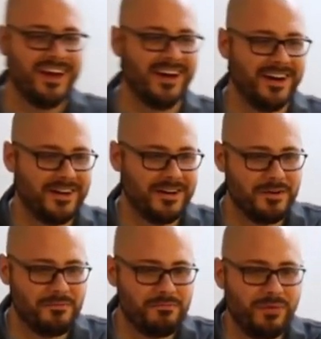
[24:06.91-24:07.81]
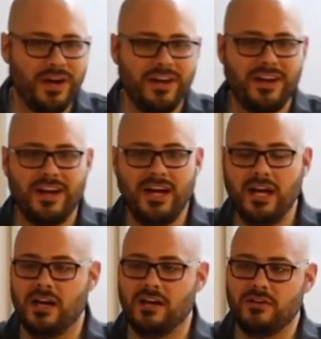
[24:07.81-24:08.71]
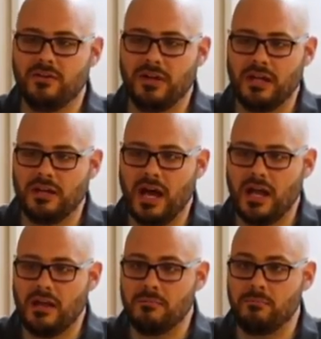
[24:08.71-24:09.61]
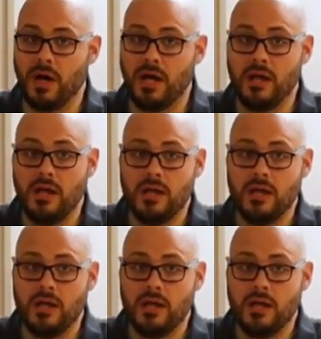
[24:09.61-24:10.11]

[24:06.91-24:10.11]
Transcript: Um, but uh, uh, I but.